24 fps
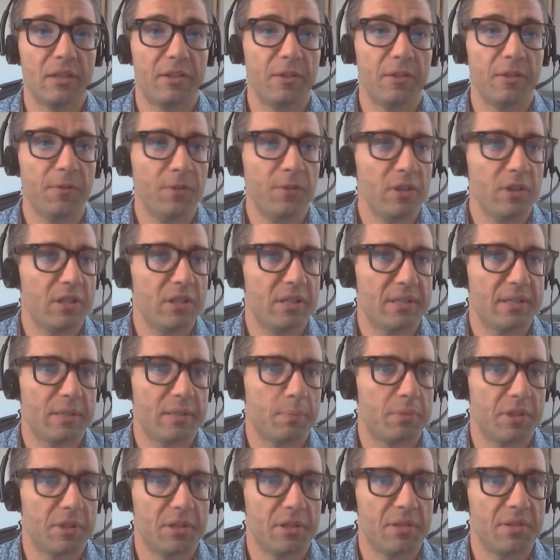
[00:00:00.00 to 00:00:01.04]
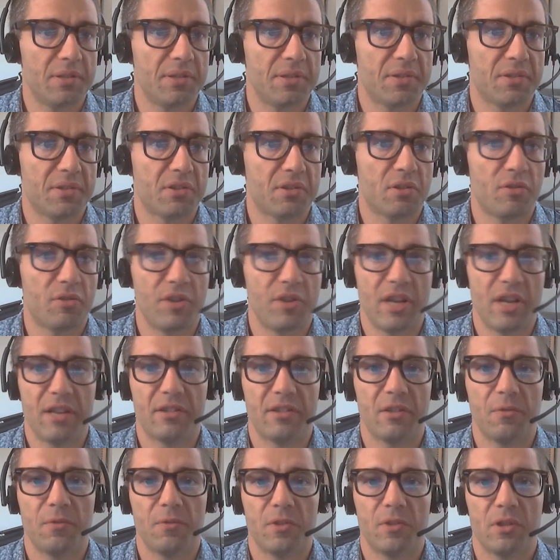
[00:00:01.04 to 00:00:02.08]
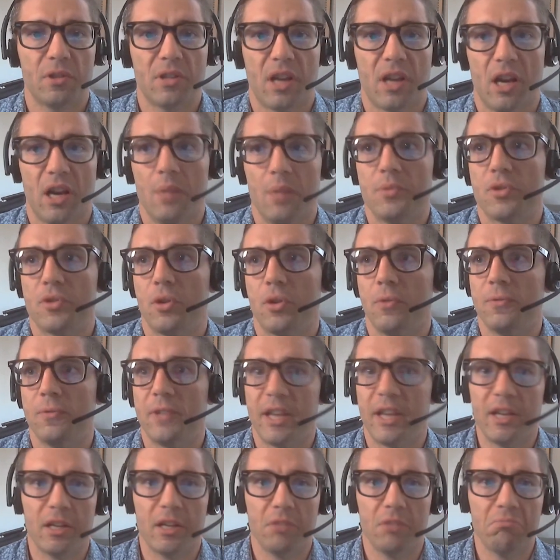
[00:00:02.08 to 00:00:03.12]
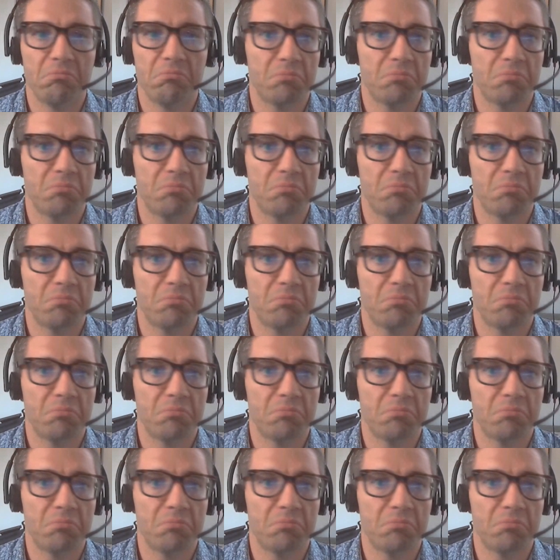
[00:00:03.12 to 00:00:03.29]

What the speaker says: different disciplines create different types of data.